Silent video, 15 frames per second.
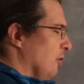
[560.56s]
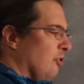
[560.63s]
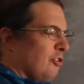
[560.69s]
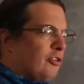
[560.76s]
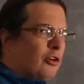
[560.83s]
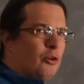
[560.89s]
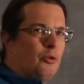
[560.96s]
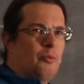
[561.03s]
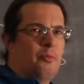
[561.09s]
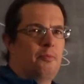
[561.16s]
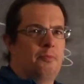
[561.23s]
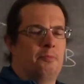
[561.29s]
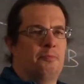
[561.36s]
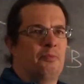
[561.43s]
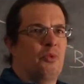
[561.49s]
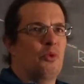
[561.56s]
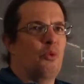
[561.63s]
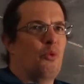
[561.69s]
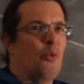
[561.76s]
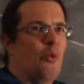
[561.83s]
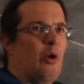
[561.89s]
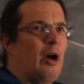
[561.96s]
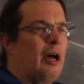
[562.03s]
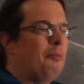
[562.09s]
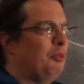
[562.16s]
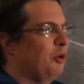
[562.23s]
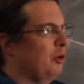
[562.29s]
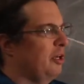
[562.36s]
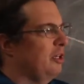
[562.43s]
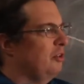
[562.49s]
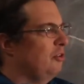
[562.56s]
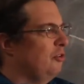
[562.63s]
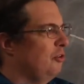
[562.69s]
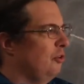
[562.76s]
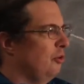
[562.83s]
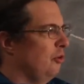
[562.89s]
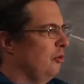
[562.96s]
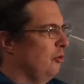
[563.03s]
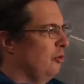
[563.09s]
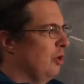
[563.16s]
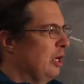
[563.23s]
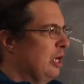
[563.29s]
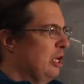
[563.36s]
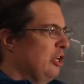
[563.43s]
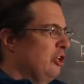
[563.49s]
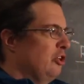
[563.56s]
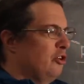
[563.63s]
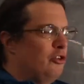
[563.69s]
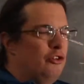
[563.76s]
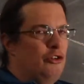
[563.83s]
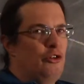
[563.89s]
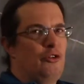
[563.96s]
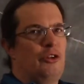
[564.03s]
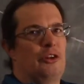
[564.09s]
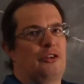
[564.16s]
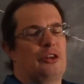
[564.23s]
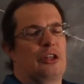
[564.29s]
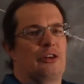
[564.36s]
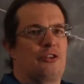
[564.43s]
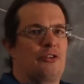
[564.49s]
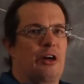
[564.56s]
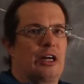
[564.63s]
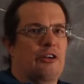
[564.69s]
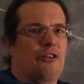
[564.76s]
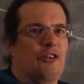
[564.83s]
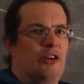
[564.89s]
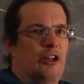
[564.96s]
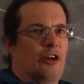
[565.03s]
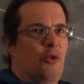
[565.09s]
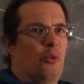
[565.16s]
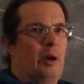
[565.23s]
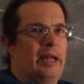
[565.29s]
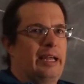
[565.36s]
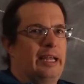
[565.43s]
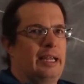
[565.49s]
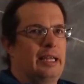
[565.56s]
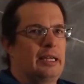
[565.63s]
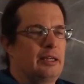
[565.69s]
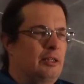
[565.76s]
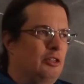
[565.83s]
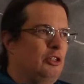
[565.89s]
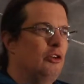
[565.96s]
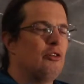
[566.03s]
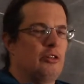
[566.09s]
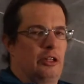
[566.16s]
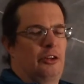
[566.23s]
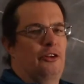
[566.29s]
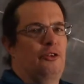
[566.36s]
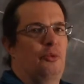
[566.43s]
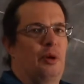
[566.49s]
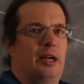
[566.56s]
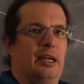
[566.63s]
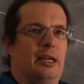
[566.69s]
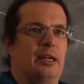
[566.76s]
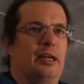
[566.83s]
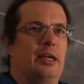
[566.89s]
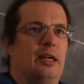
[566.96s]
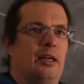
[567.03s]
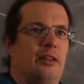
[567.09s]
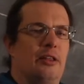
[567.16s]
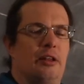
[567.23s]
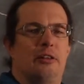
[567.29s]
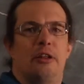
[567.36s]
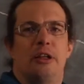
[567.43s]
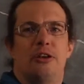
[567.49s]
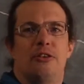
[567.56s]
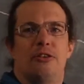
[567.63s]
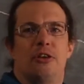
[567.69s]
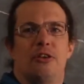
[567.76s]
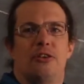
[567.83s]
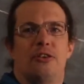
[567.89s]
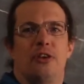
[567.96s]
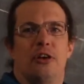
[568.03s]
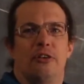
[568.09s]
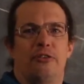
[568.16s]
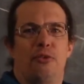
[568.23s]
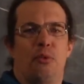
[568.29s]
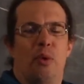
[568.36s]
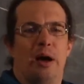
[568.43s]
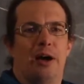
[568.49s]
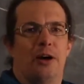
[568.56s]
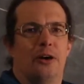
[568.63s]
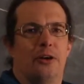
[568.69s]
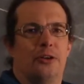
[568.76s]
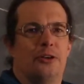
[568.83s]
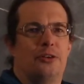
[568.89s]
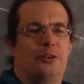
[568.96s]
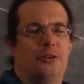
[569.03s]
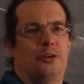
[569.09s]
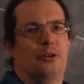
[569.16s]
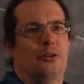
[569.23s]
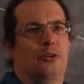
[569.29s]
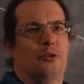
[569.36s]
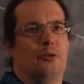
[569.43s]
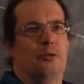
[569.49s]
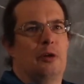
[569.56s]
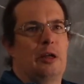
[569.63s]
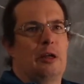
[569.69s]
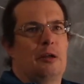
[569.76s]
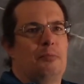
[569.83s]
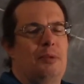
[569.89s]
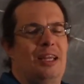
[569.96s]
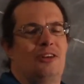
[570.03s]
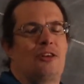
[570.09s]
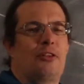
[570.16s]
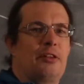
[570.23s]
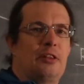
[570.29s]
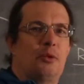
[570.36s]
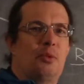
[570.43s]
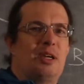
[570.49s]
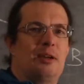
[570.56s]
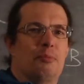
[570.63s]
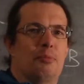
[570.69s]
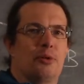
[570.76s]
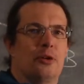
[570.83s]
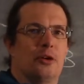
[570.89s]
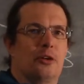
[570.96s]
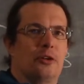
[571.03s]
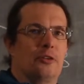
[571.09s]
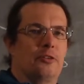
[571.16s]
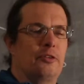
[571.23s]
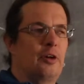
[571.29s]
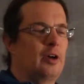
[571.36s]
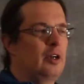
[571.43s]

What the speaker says: So I'm going to do this construction in a way, Euclid's way, that lends itself well to being something that we can prove.